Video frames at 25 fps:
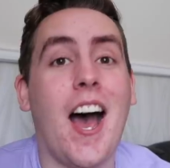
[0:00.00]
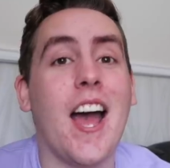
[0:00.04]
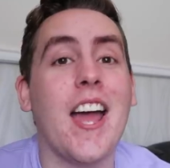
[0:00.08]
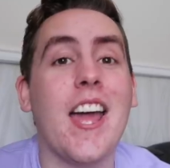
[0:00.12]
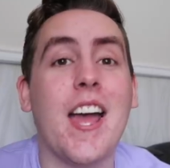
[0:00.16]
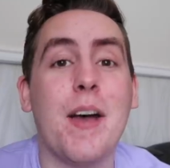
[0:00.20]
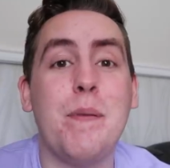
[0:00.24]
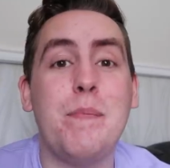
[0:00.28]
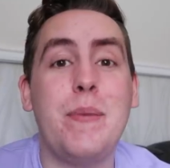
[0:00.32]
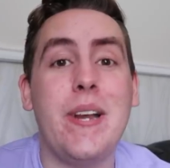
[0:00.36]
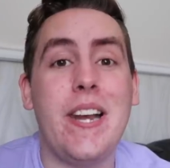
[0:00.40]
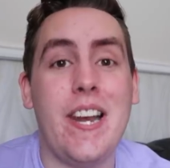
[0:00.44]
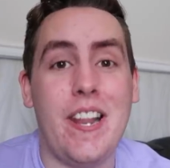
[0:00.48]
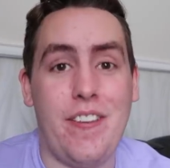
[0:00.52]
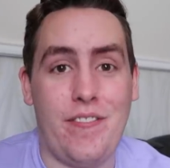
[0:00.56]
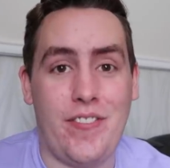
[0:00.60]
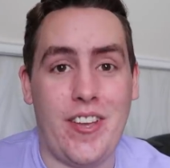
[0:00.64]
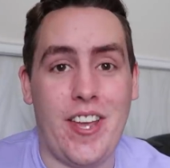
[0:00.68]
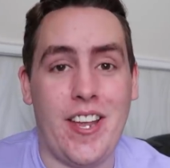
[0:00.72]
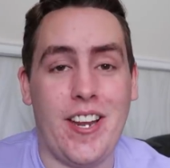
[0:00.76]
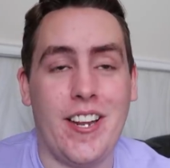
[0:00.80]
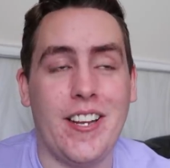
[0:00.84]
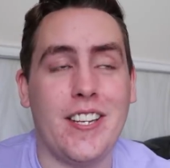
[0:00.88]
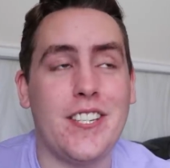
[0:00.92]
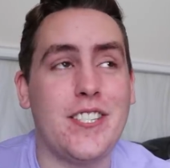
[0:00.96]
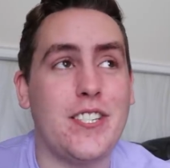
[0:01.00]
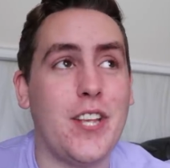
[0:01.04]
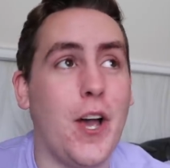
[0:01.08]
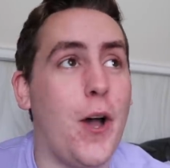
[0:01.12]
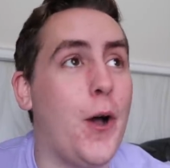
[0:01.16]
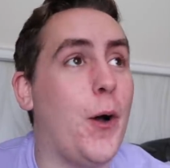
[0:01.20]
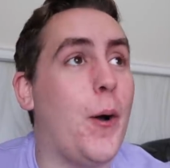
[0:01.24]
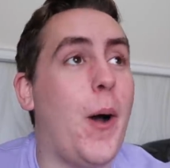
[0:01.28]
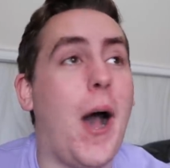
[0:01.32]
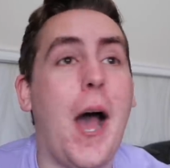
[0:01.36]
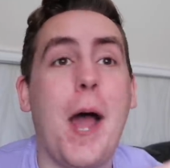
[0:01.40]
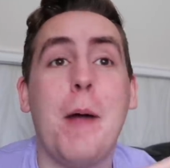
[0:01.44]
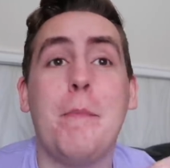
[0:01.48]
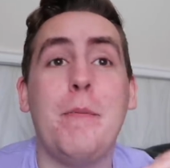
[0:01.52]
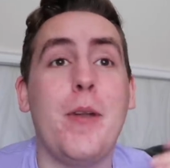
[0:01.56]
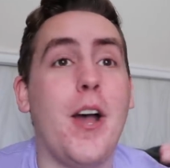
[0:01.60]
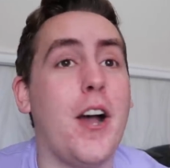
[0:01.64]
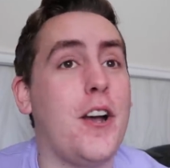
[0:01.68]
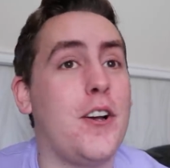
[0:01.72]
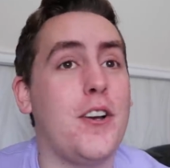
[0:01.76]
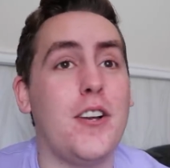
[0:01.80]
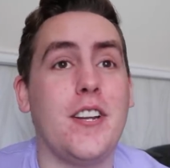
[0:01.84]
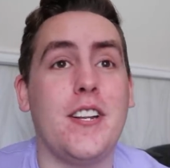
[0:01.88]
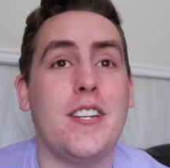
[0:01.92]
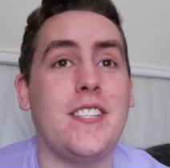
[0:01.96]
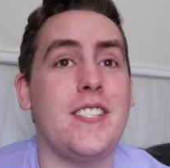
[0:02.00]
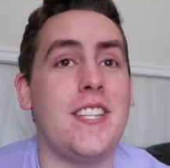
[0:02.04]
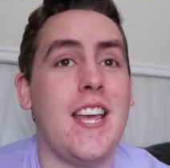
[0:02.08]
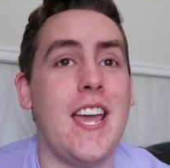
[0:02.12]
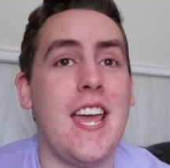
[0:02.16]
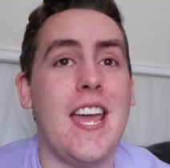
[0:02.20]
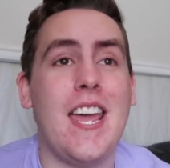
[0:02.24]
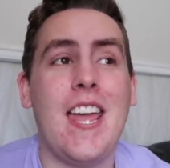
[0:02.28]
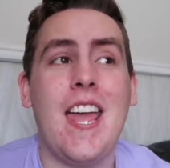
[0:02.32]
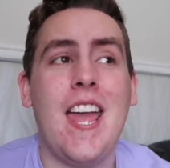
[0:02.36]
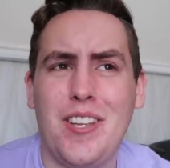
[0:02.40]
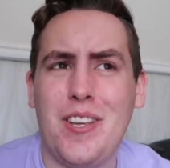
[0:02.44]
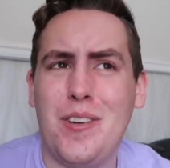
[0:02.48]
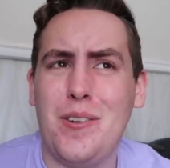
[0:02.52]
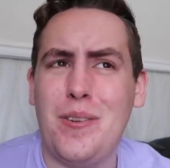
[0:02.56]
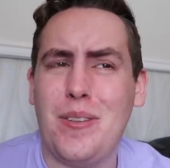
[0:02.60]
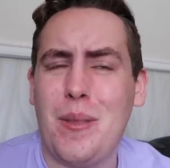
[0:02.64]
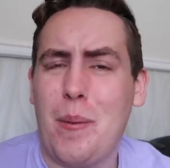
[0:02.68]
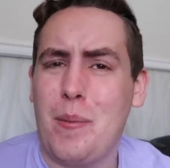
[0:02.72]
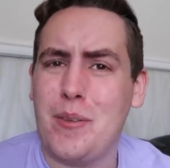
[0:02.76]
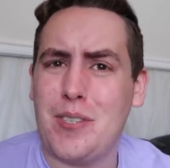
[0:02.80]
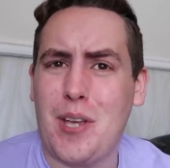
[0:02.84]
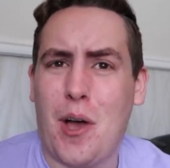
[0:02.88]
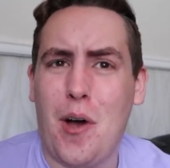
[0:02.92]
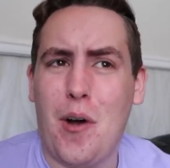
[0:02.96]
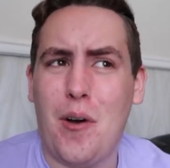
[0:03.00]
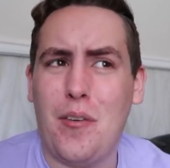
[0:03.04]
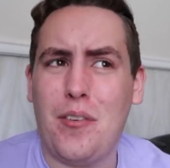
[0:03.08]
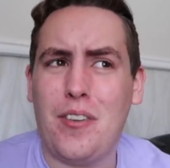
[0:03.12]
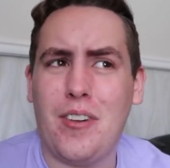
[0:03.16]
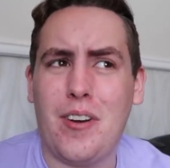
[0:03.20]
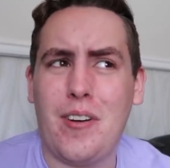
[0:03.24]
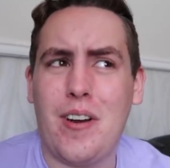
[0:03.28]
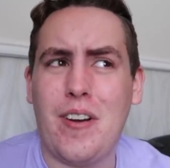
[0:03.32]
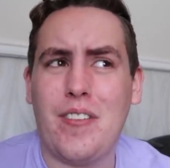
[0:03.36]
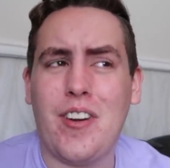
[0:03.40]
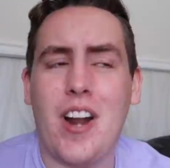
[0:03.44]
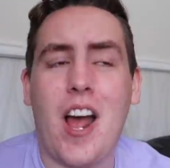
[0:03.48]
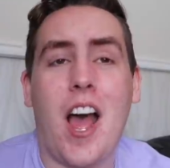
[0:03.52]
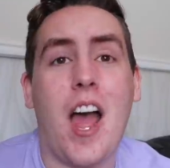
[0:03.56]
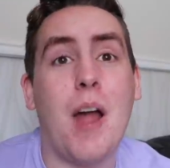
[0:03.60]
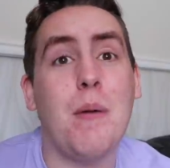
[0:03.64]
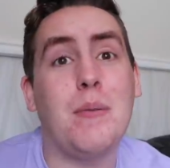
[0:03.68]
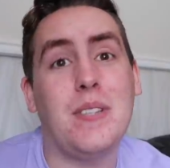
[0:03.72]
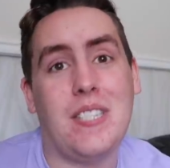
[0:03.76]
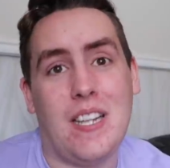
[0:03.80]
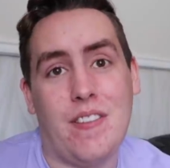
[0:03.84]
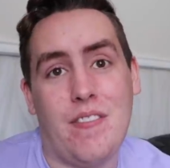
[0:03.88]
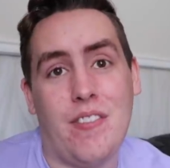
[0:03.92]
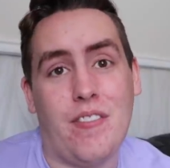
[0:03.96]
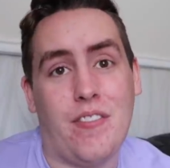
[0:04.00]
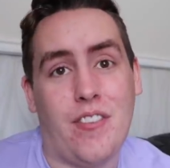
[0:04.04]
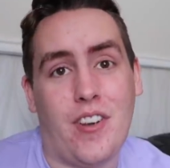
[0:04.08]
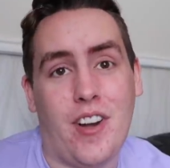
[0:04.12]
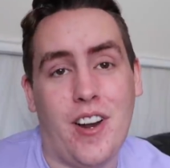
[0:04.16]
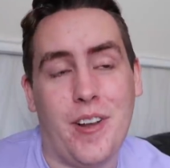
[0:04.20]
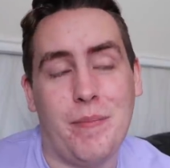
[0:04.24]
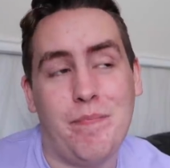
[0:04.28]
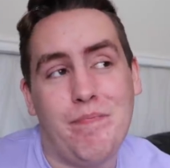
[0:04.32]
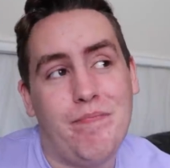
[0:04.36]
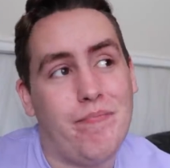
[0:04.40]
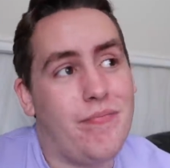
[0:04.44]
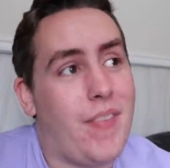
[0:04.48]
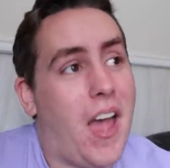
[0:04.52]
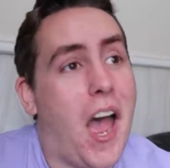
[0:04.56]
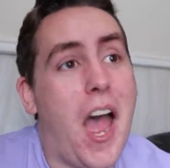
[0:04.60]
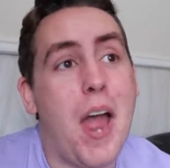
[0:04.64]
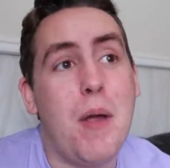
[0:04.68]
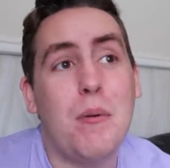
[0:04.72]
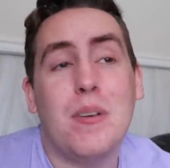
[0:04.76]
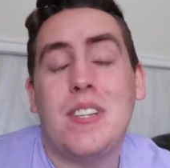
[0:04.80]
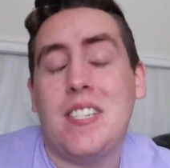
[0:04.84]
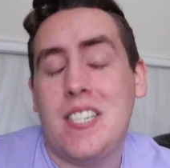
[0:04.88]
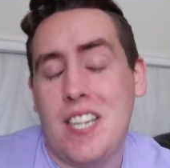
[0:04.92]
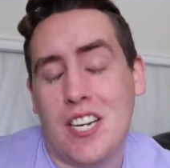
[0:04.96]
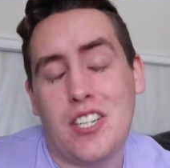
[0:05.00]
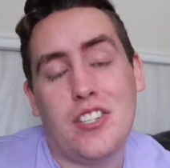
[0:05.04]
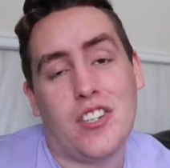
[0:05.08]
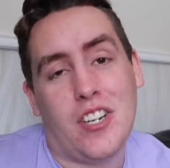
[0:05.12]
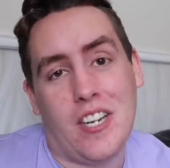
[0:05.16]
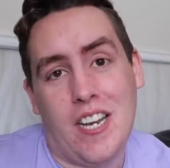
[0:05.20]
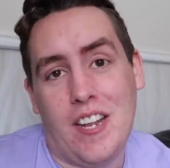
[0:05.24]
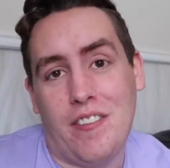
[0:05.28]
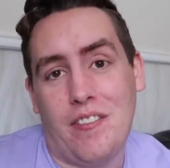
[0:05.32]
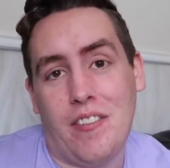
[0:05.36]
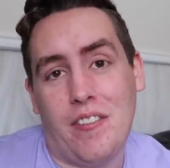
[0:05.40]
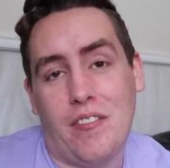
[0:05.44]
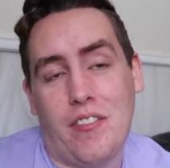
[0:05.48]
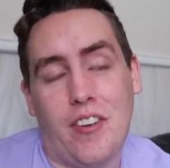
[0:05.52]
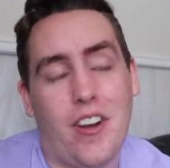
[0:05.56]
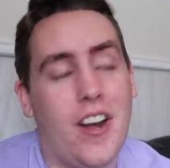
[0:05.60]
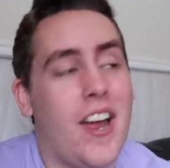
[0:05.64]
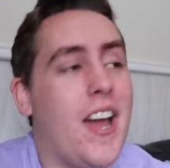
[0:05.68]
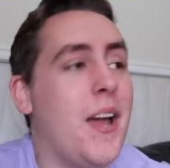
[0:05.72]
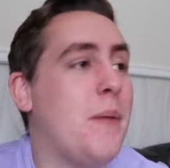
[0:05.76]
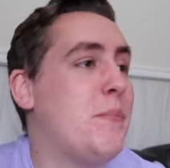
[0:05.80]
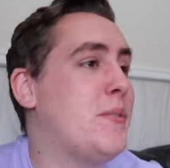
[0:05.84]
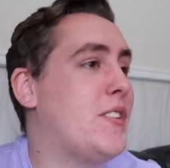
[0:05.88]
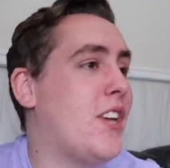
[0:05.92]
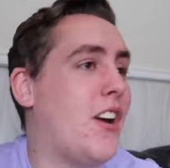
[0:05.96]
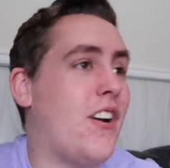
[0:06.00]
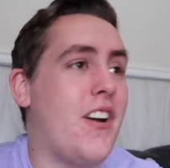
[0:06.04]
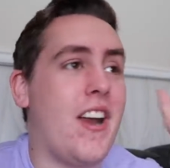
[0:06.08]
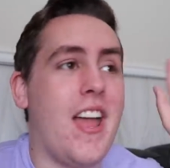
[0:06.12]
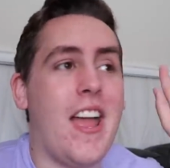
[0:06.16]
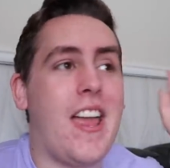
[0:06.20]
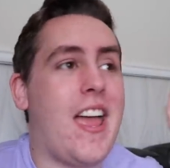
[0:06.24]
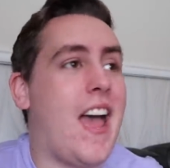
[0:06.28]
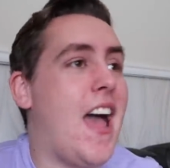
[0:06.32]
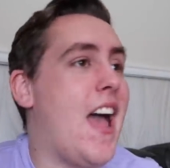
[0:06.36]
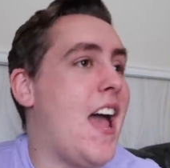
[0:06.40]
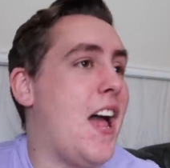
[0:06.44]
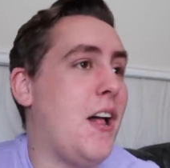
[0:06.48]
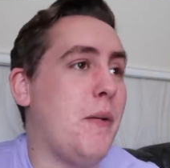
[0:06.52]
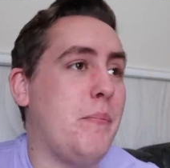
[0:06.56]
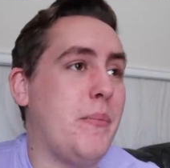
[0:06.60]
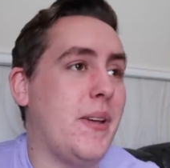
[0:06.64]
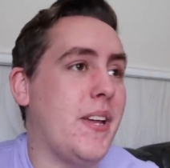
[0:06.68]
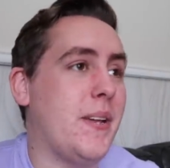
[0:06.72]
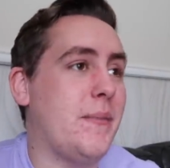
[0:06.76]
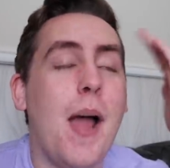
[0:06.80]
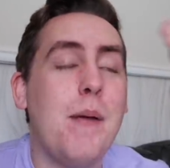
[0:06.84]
I am living so I'm not gonna say ew that was awful or whatever I was living for it I was literally living for it. I'm sorry, I can't help it.